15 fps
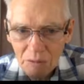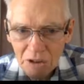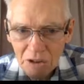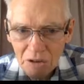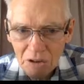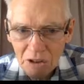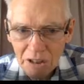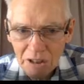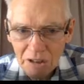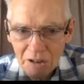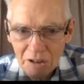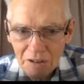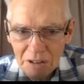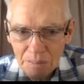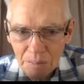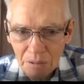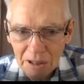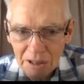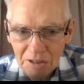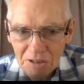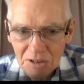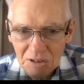When you click on this
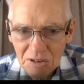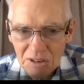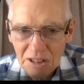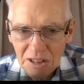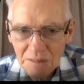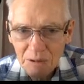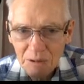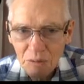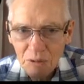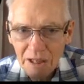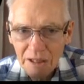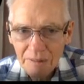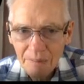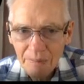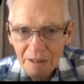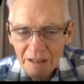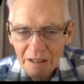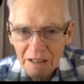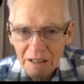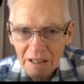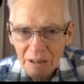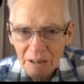practice assessment 1,
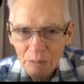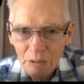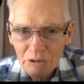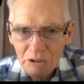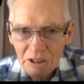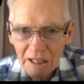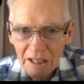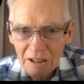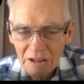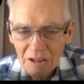it will take